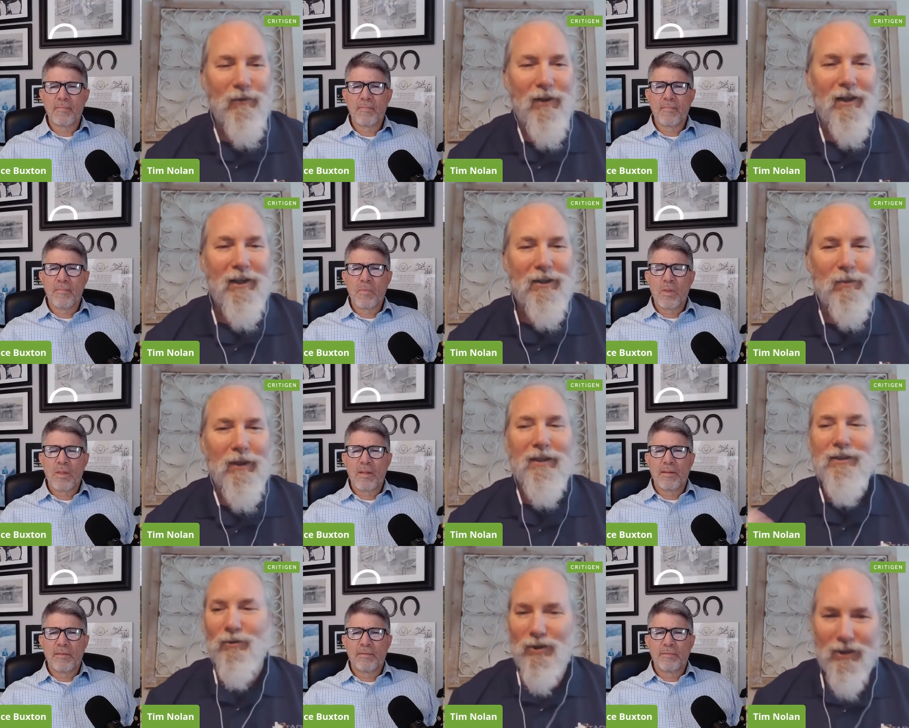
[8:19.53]
Speaker 1: so fun is
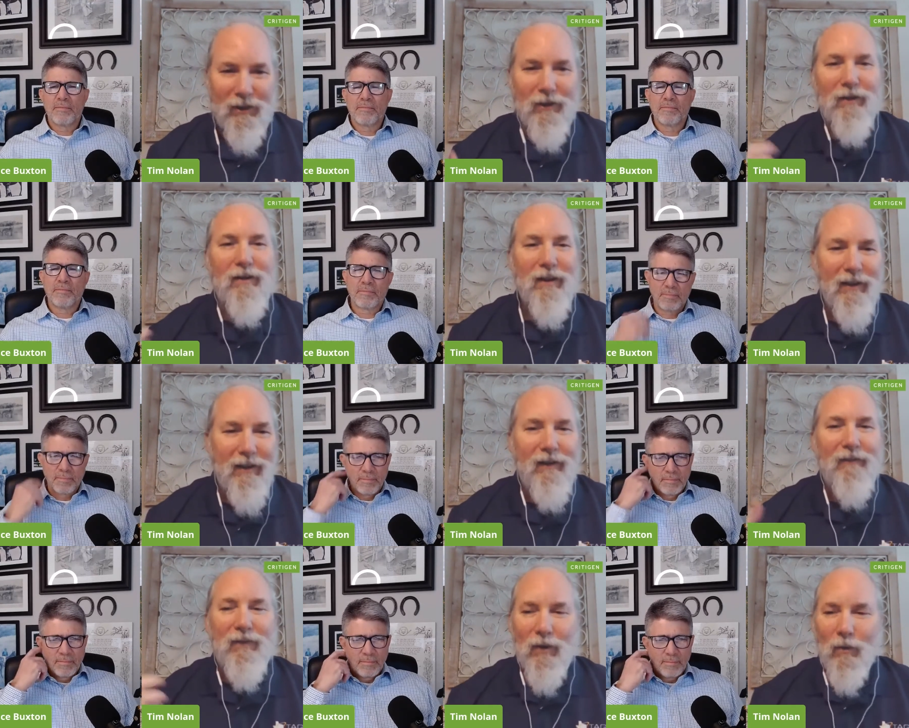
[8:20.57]
because there's still
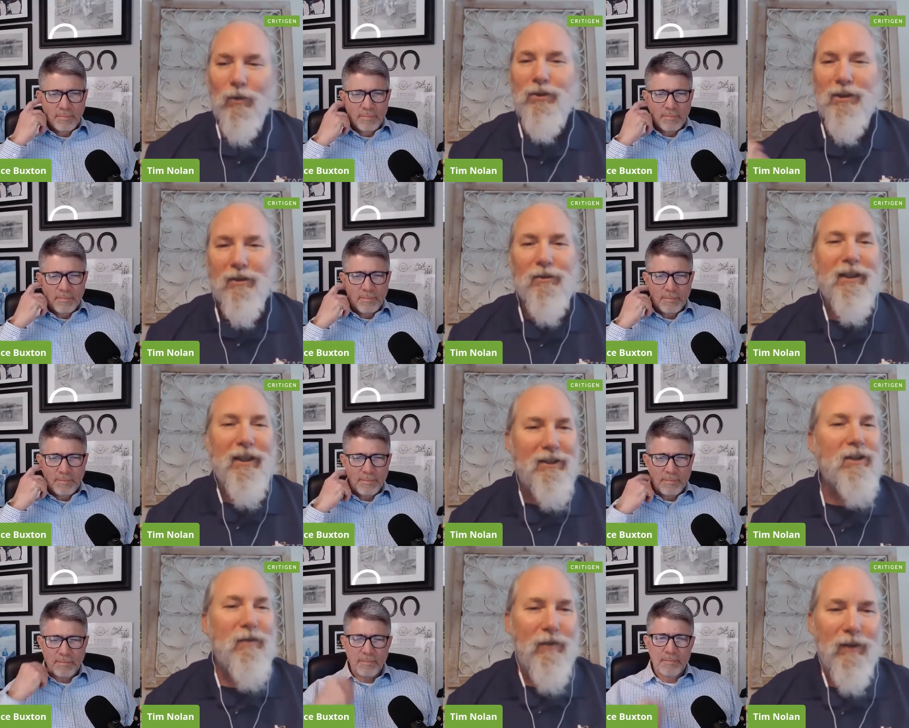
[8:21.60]
we're still
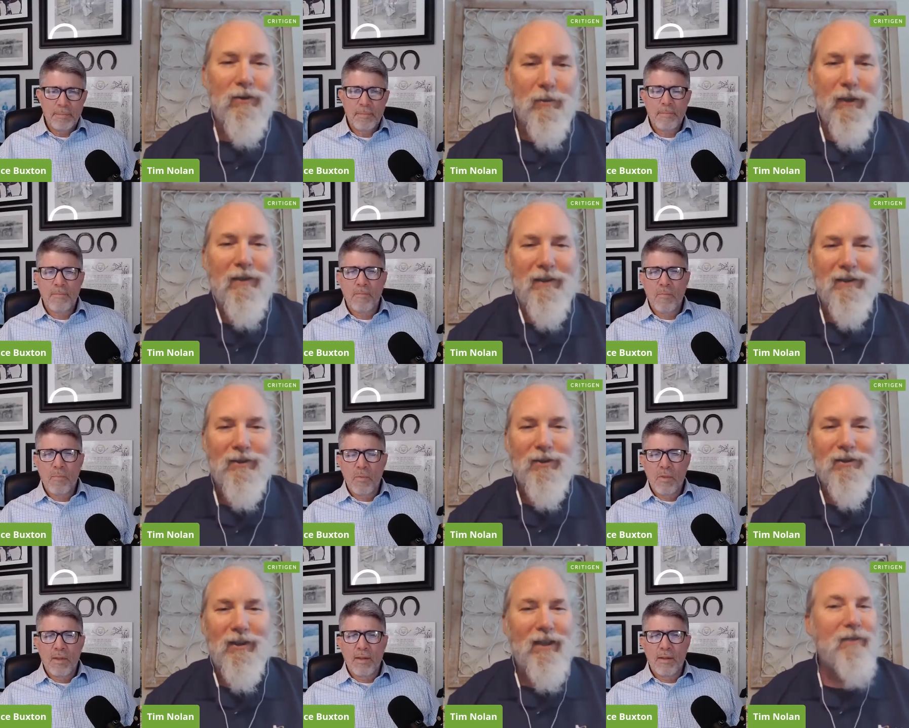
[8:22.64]
teaching folks about
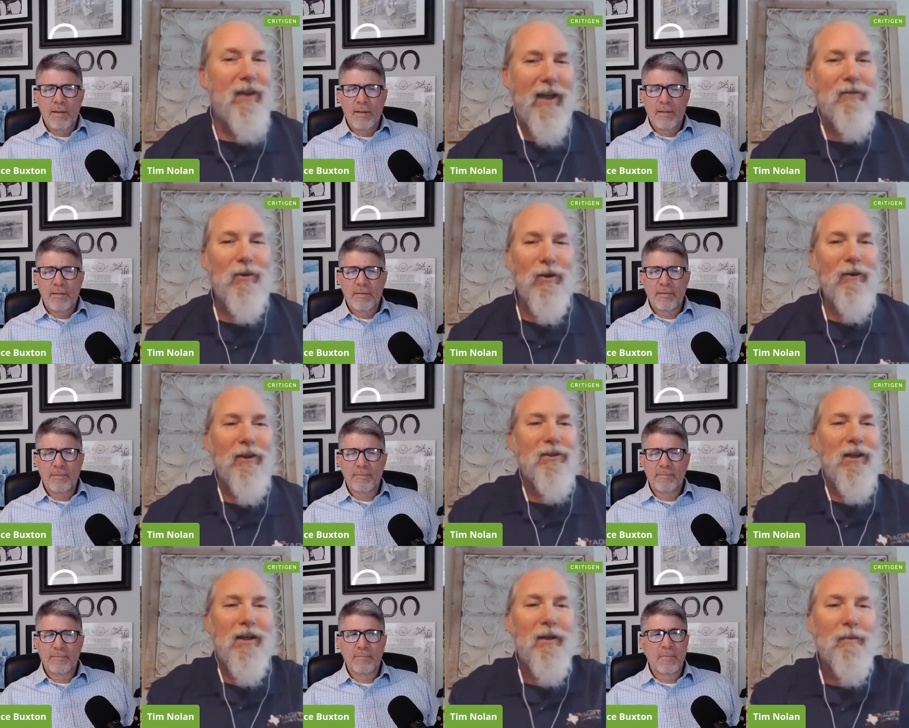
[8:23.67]
this even after
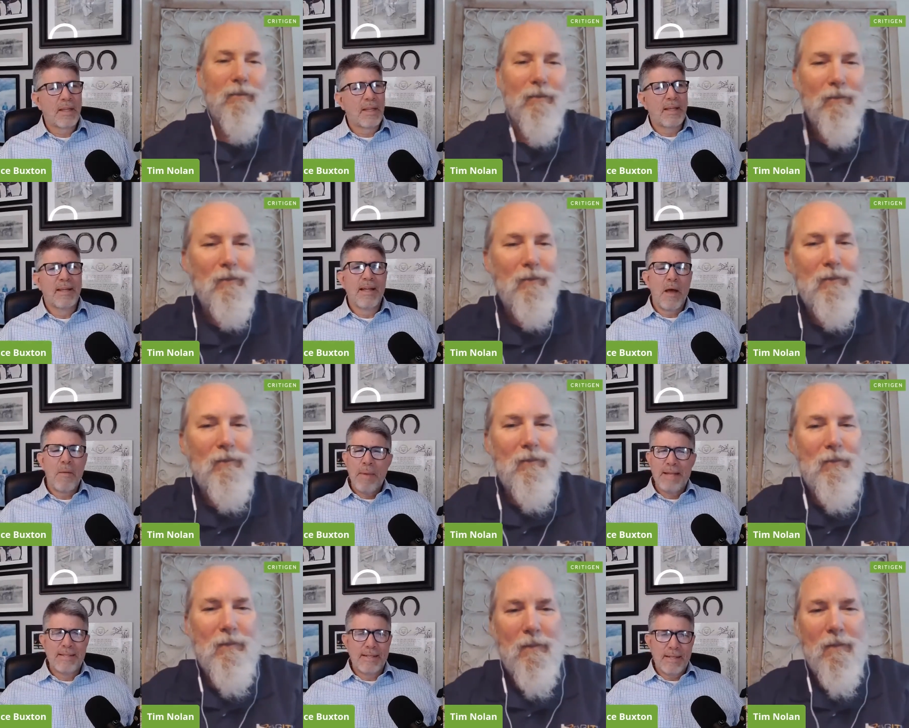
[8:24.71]
all this.
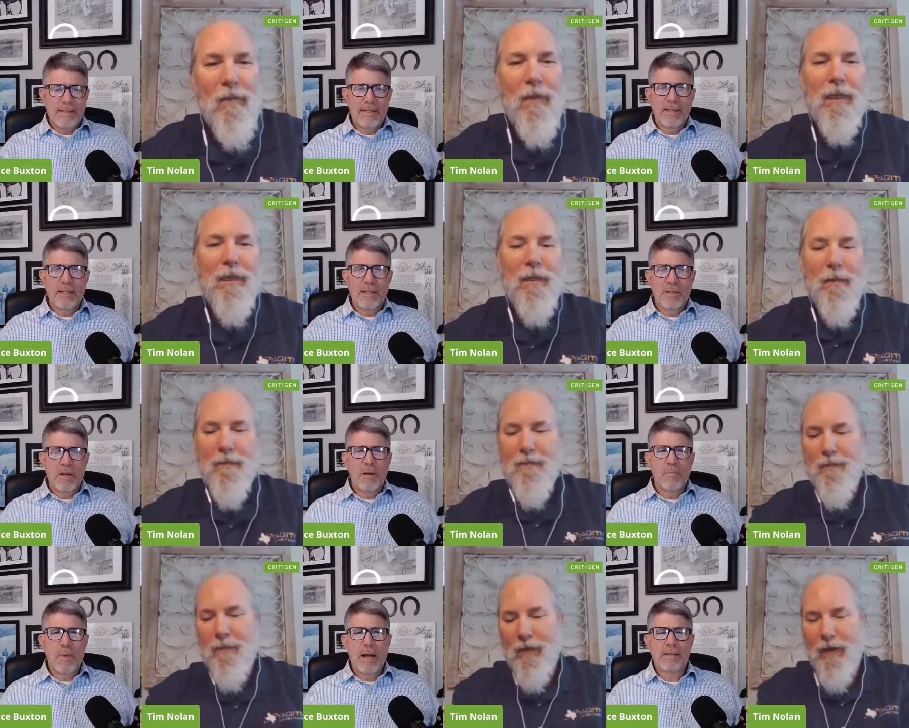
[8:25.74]
Speaker 2: Amazing, isn't it?
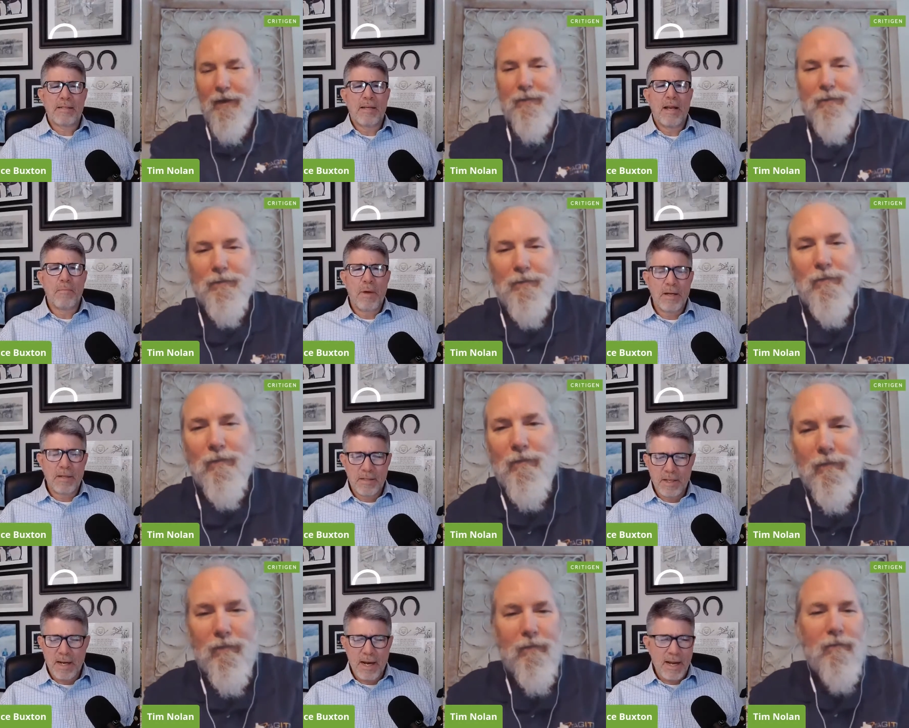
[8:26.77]
You unboxed yeah.
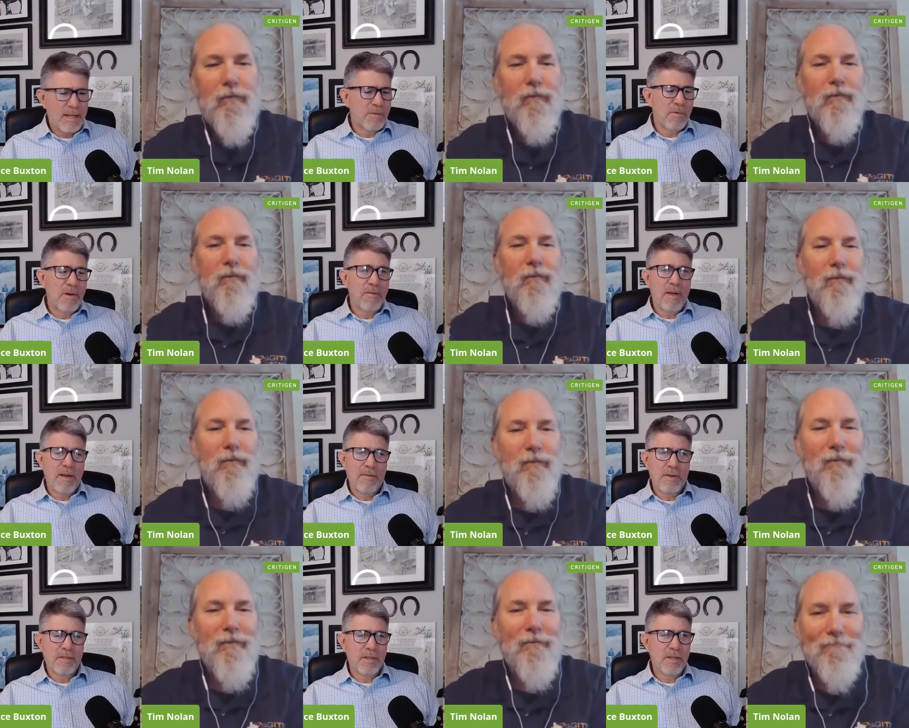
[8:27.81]
unboxed GIS
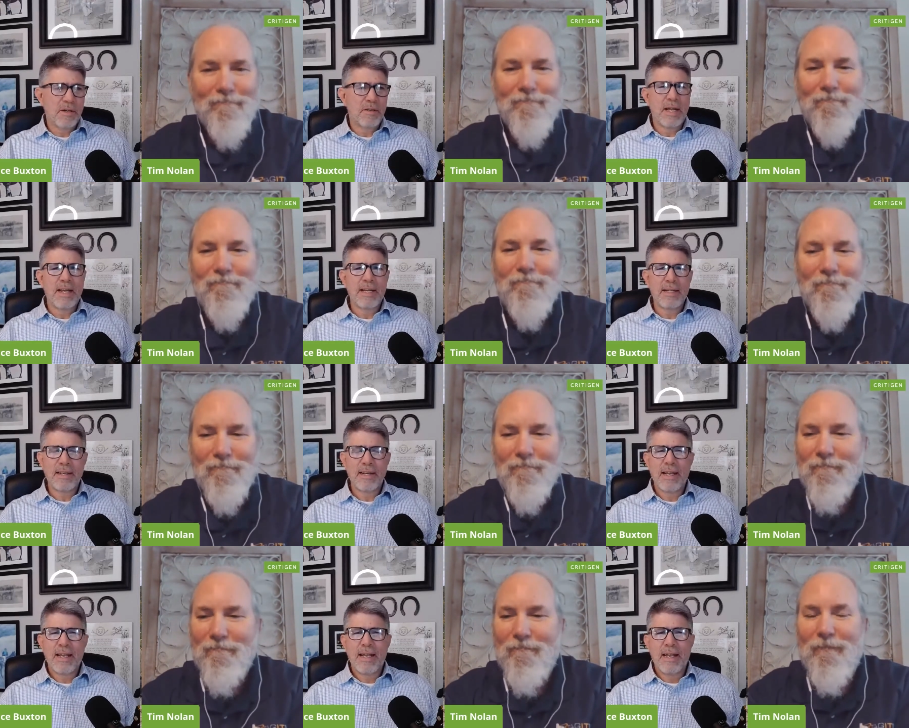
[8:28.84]
25 years ago,
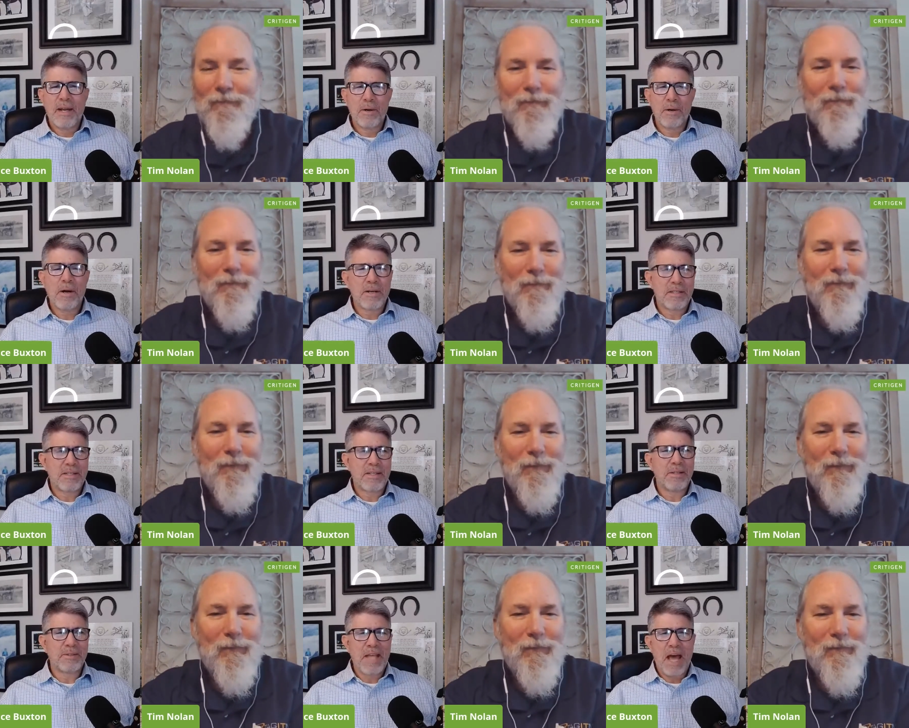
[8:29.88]
and here you are
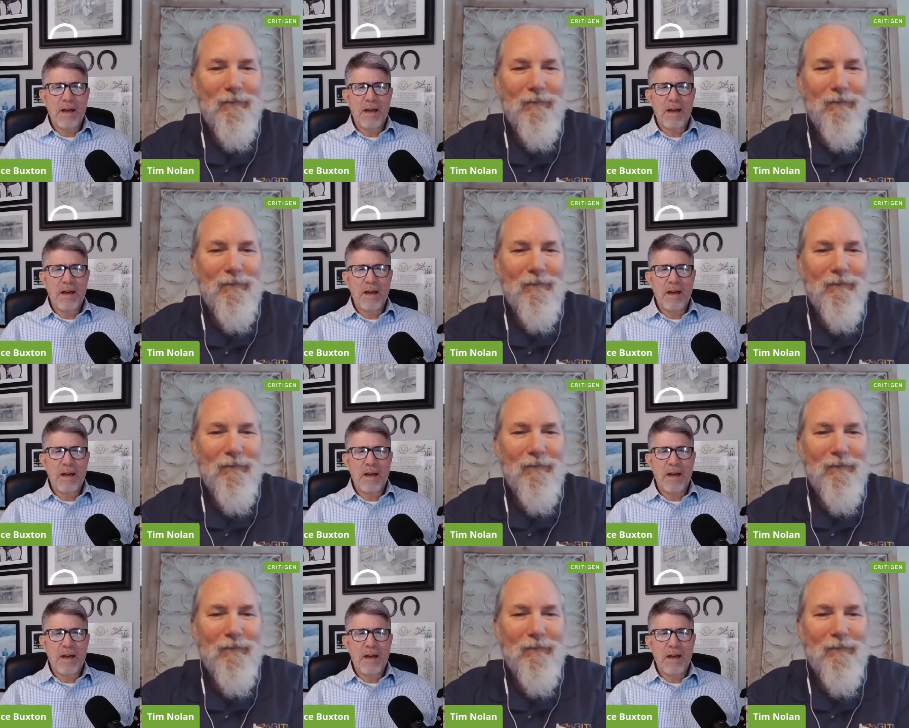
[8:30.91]
still